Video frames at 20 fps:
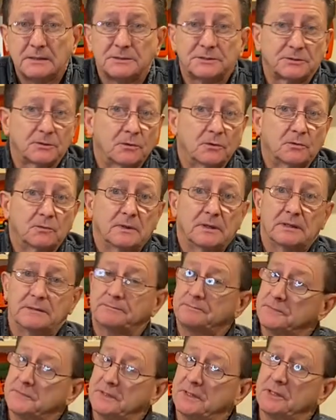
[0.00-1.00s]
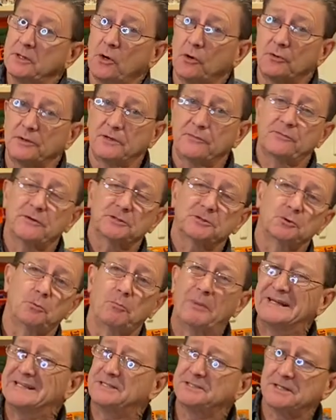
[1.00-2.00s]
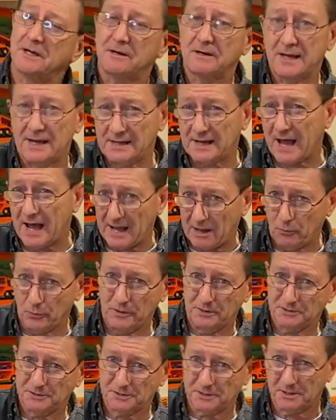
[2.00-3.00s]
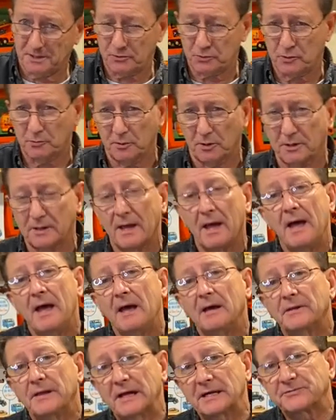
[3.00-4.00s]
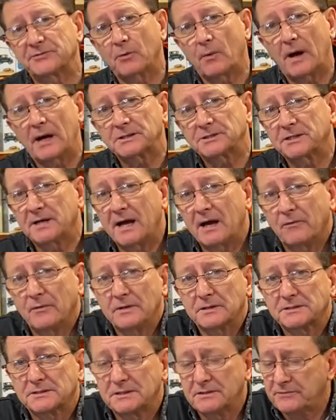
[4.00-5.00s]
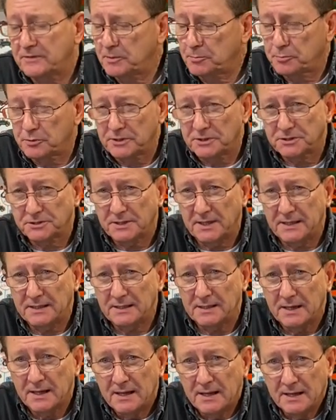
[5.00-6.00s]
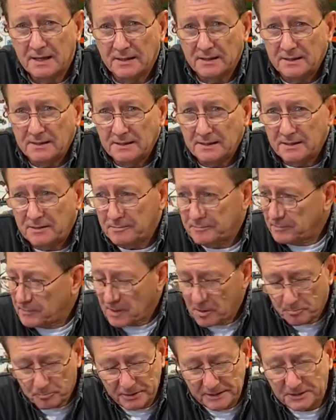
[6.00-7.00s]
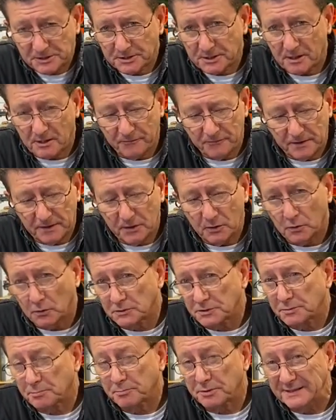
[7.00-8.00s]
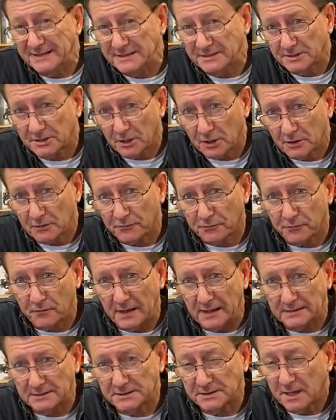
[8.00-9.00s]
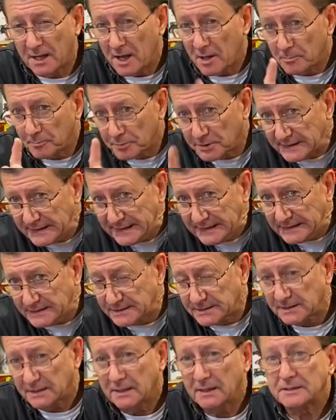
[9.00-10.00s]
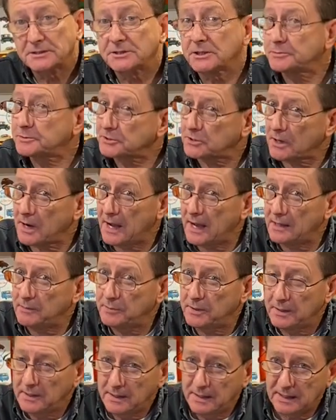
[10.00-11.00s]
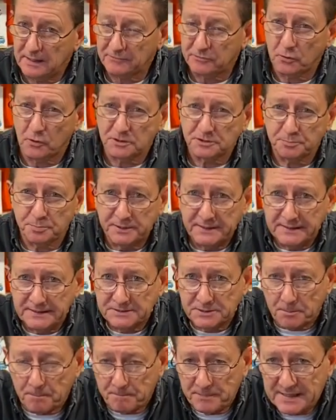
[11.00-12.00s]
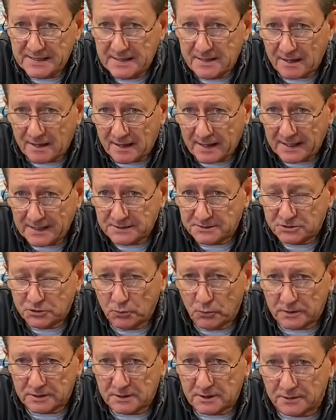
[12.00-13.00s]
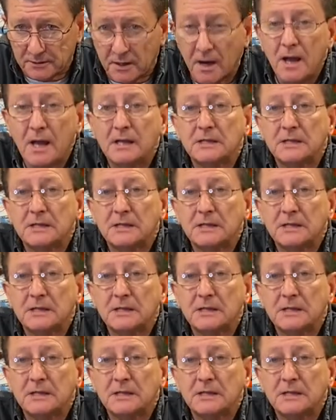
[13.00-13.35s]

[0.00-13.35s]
So uh, there you go, the official Mike Zarnock Hot Wheels coloring book. Thanks for watching Hot Wheels TV. Appreciate it. Um, please share our videos. Please tell your friends. Please subscribe. And of course, please be kind to one another.